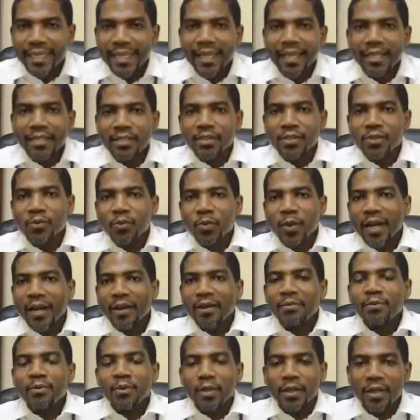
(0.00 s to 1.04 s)
Greetings!
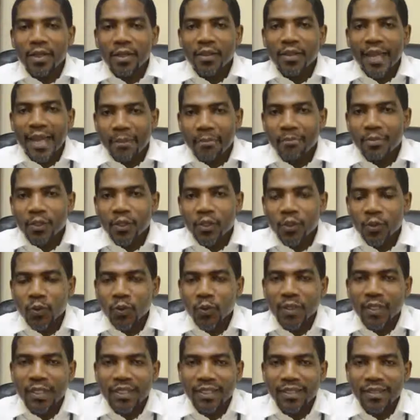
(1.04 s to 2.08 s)
Welcome to another
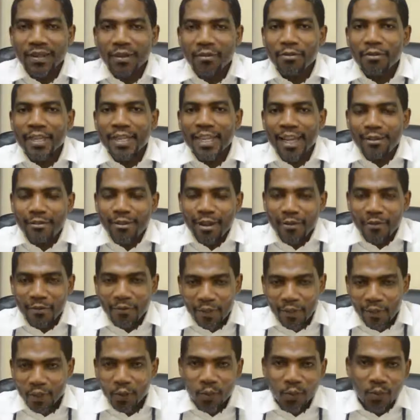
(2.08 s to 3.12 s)
episode of Caring
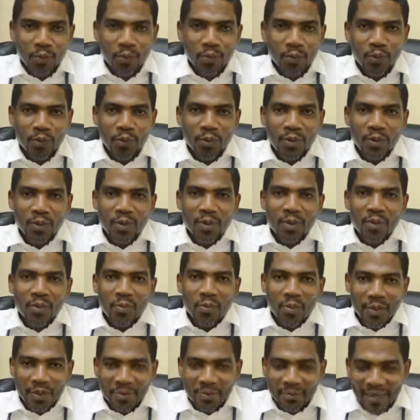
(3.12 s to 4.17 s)
for You
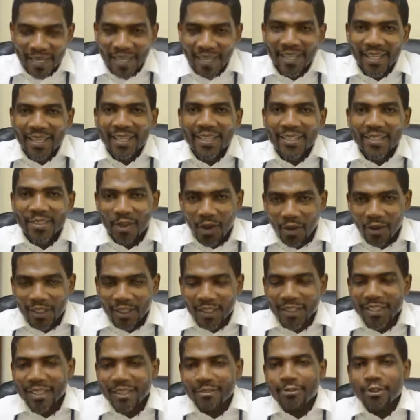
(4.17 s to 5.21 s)
with me,
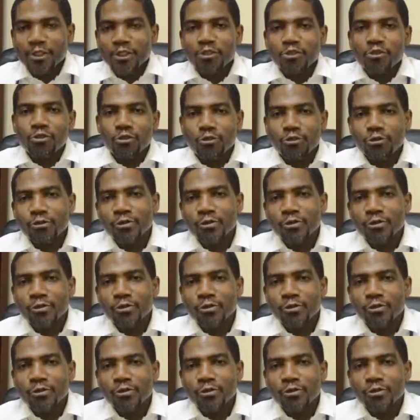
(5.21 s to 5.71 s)
Dr. Terrence.